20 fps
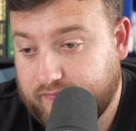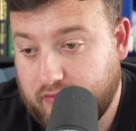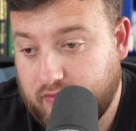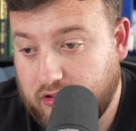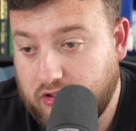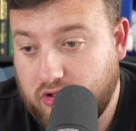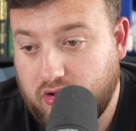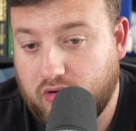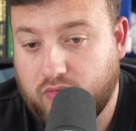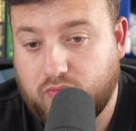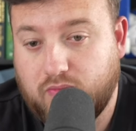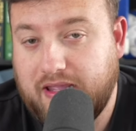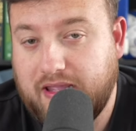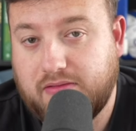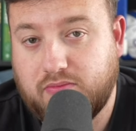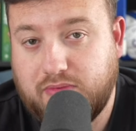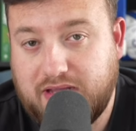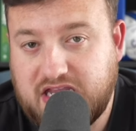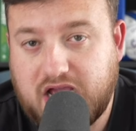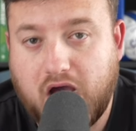look,
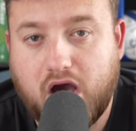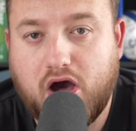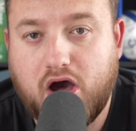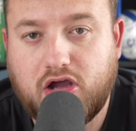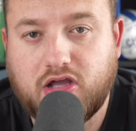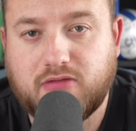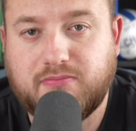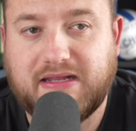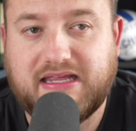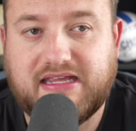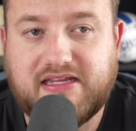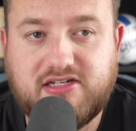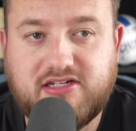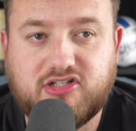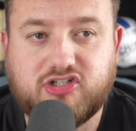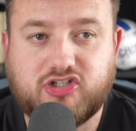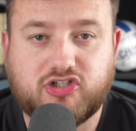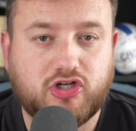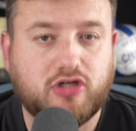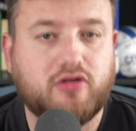we arguably
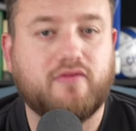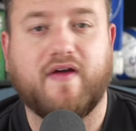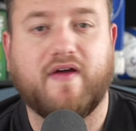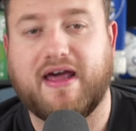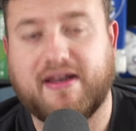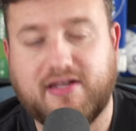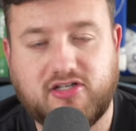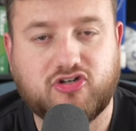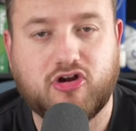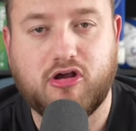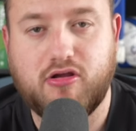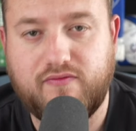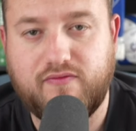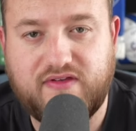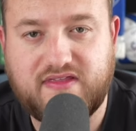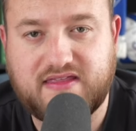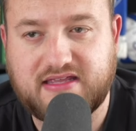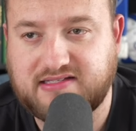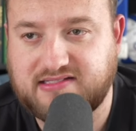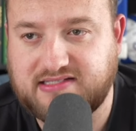should have had a
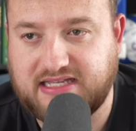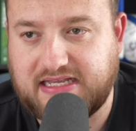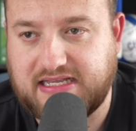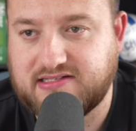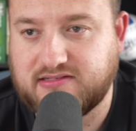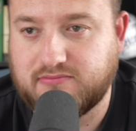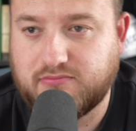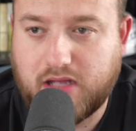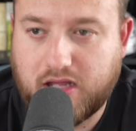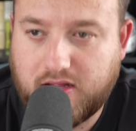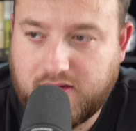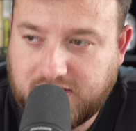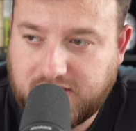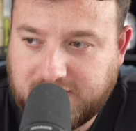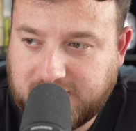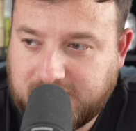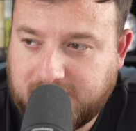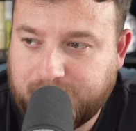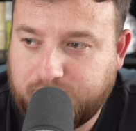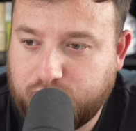trophy this season, but
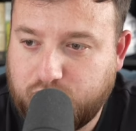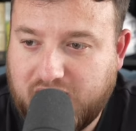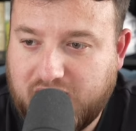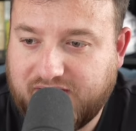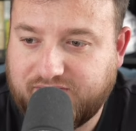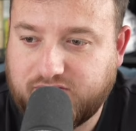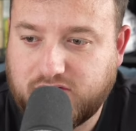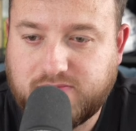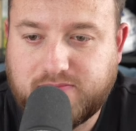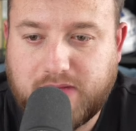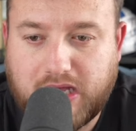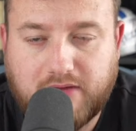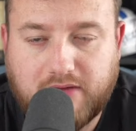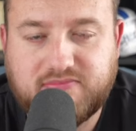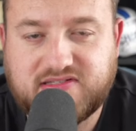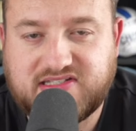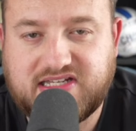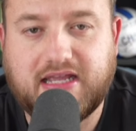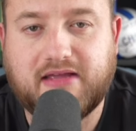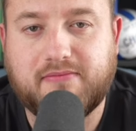we haven't. But
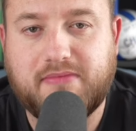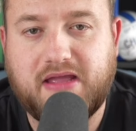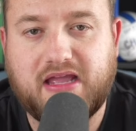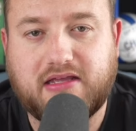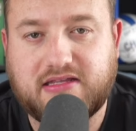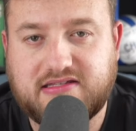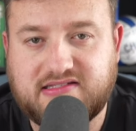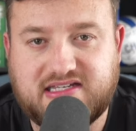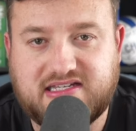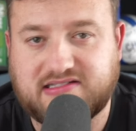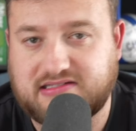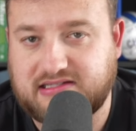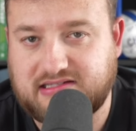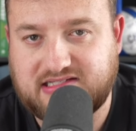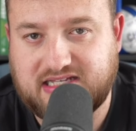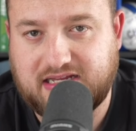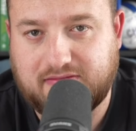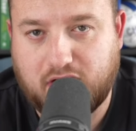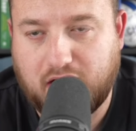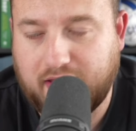I'm seeing a bit of
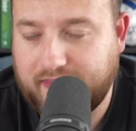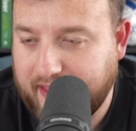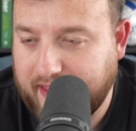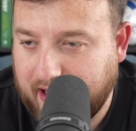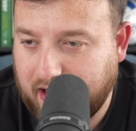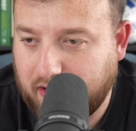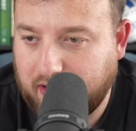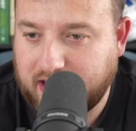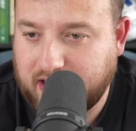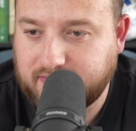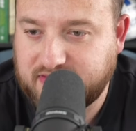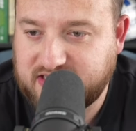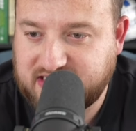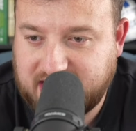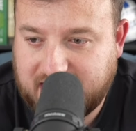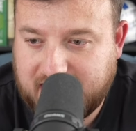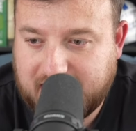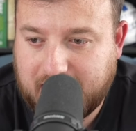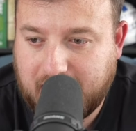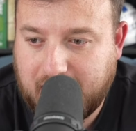consistency right now, and I'm
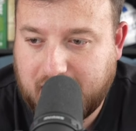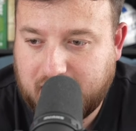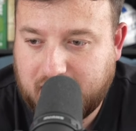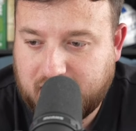seeing